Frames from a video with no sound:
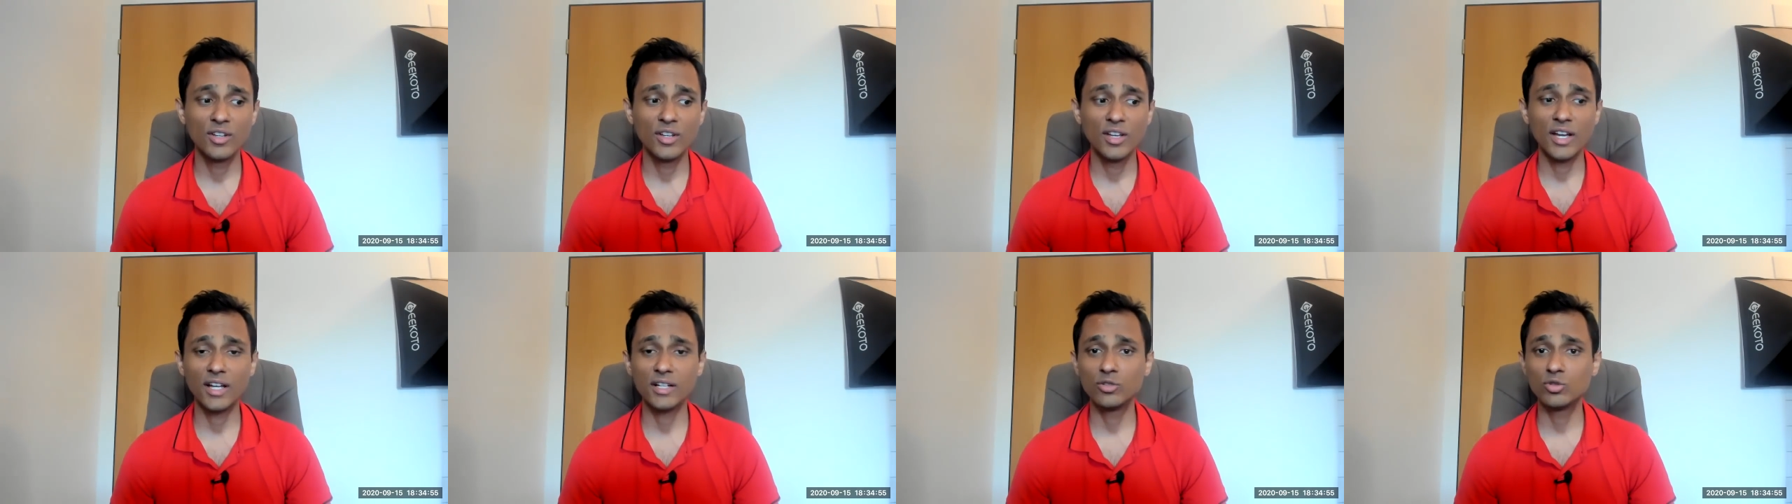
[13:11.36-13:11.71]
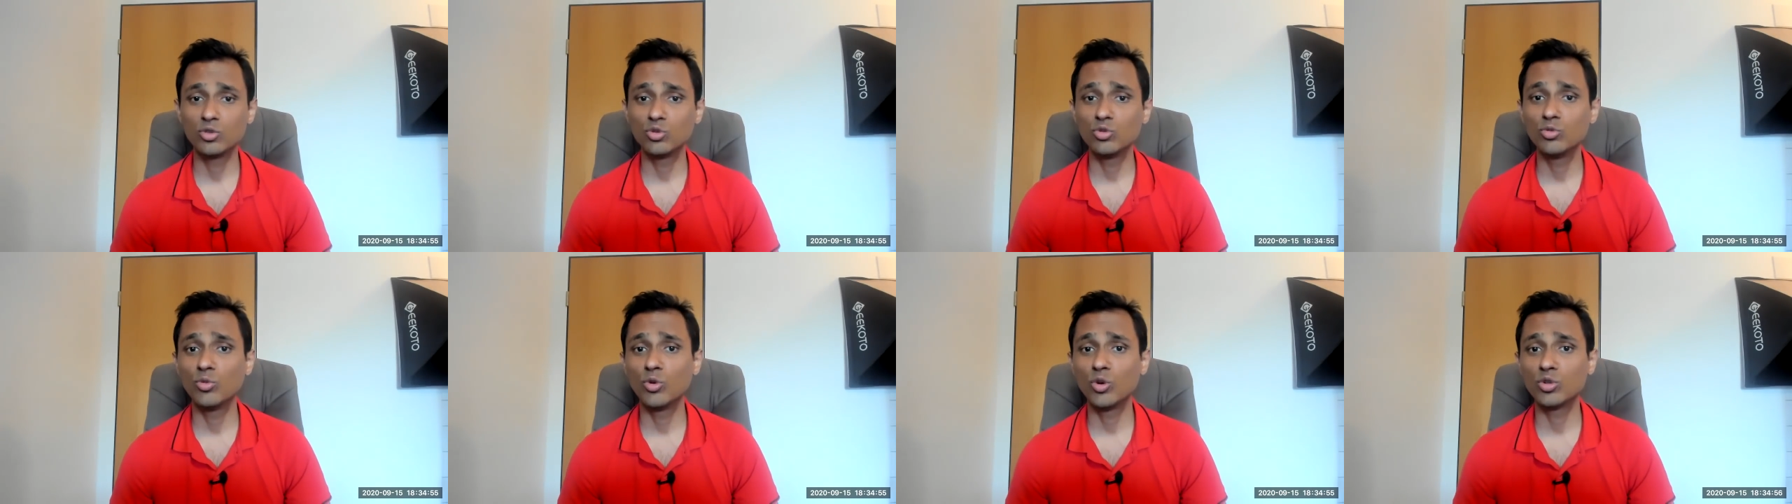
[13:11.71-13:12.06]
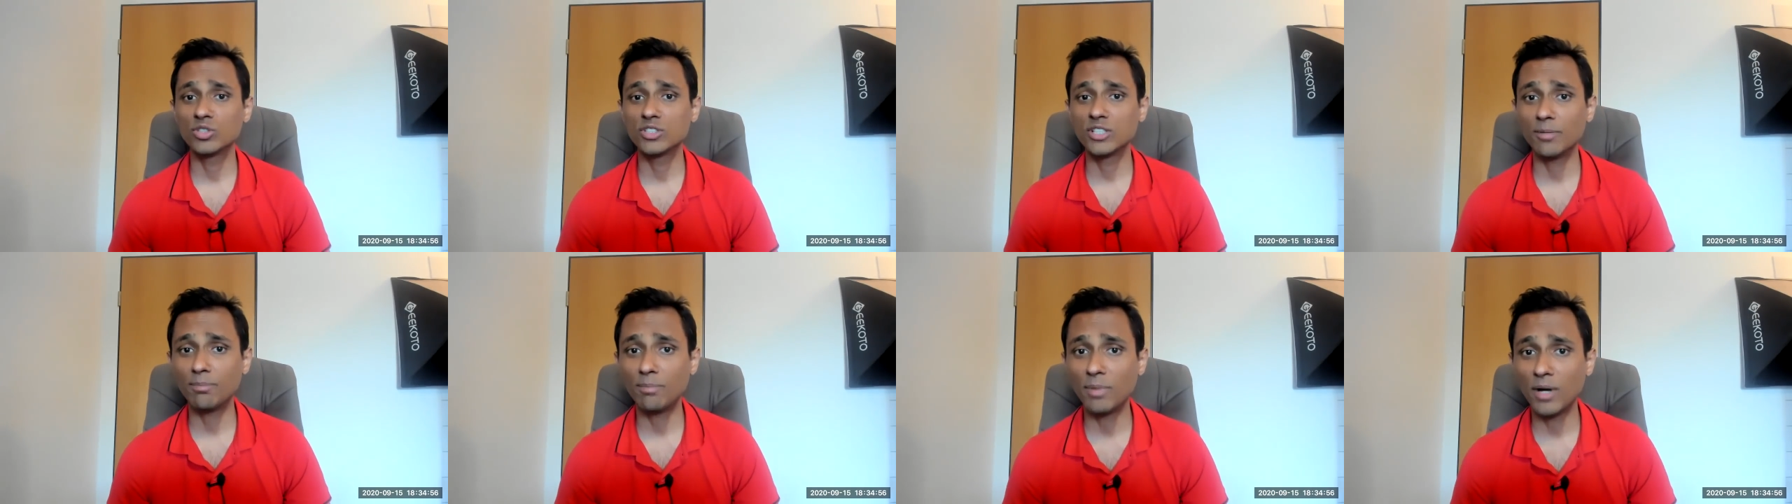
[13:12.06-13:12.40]
and do
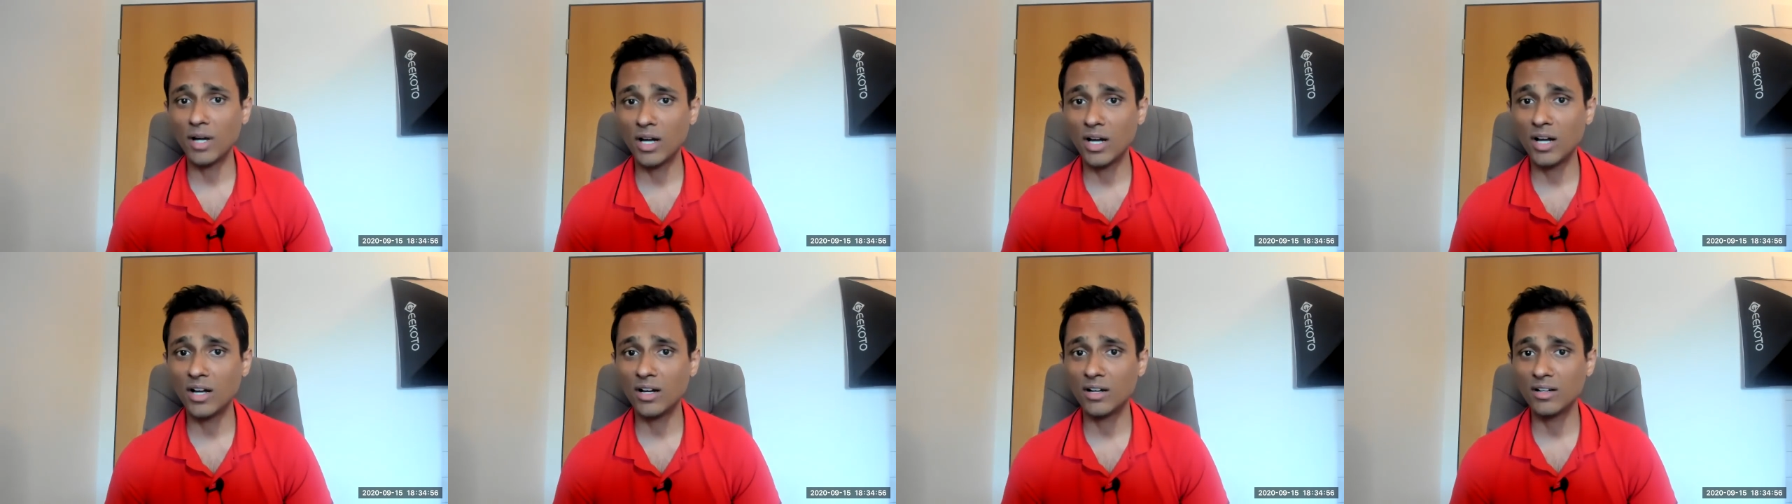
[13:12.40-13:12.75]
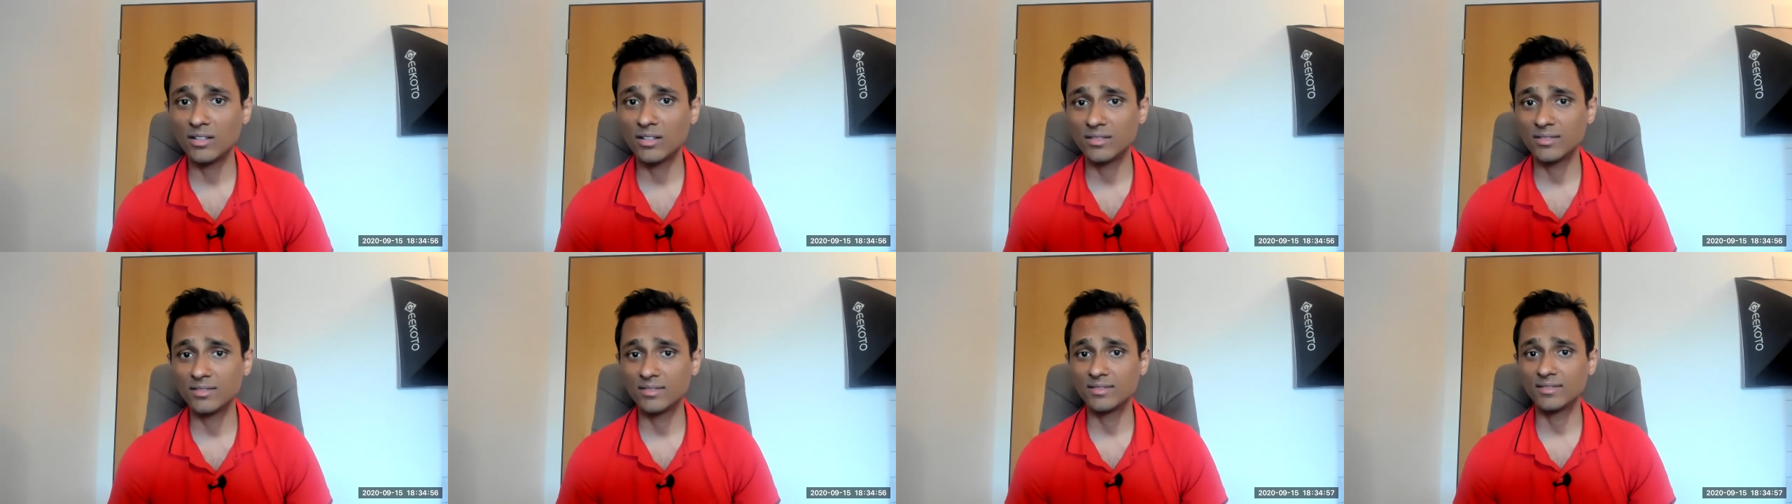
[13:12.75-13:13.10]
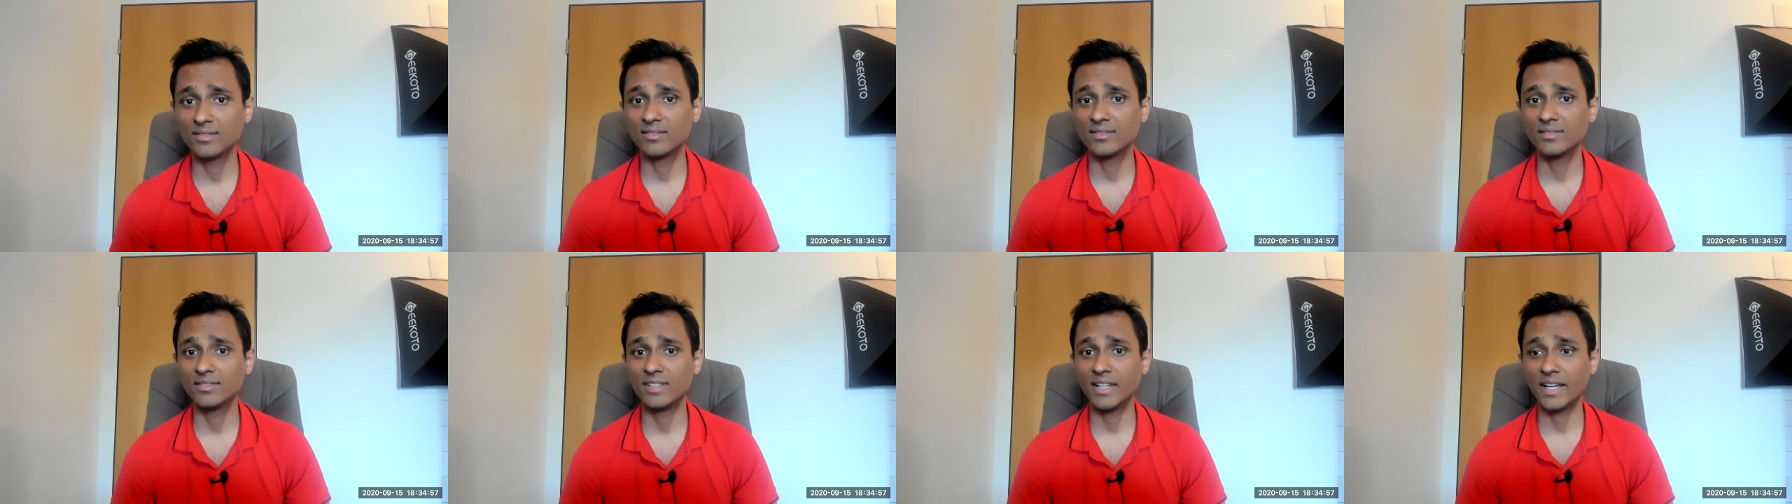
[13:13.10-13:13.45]
more japa.
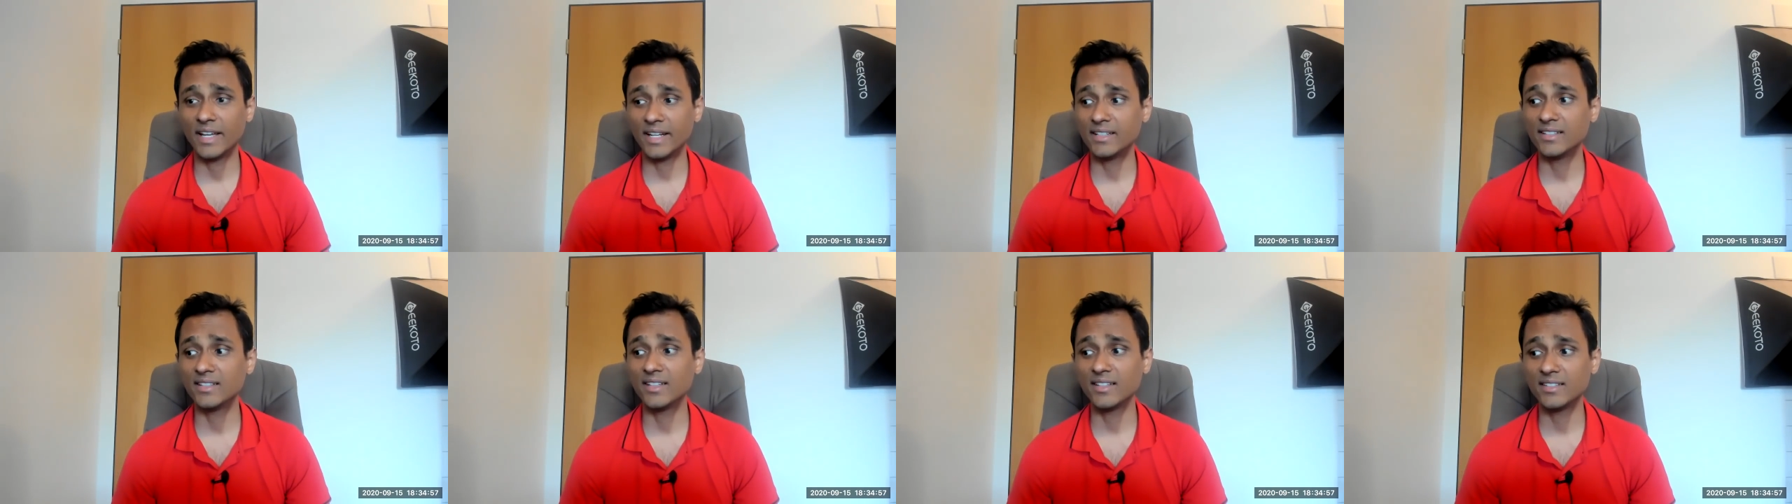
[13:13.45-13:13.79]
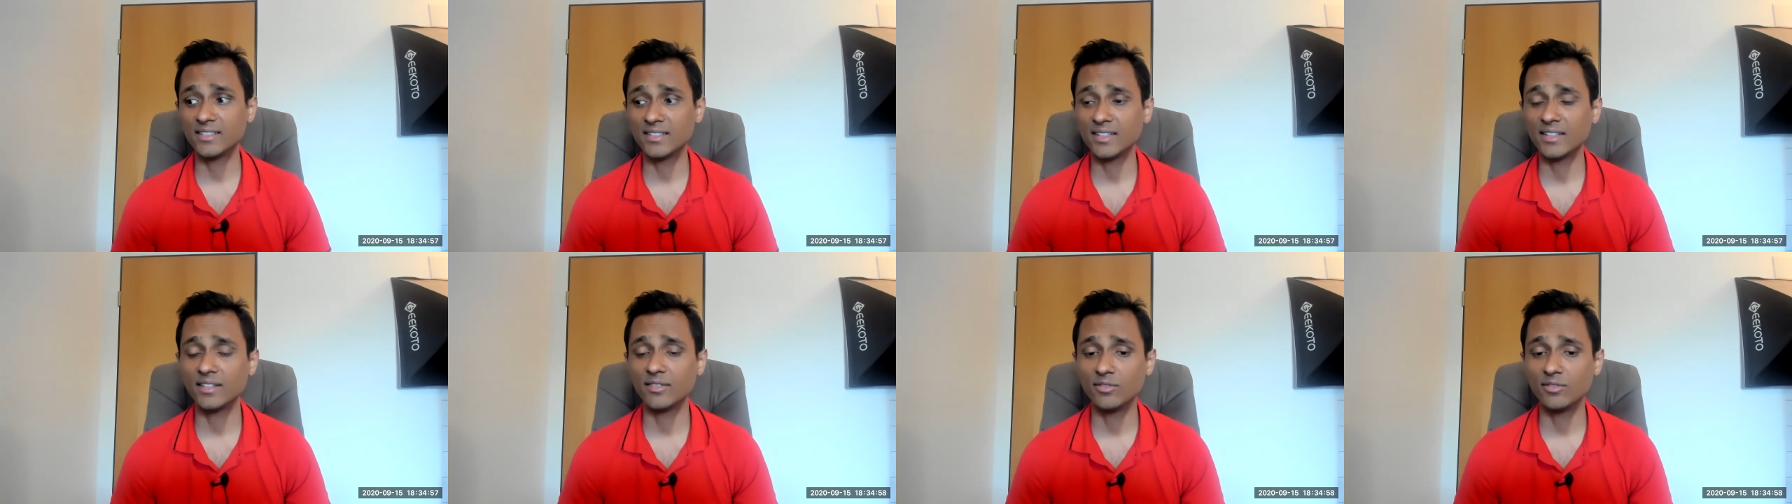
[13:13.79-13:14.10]
And as I said,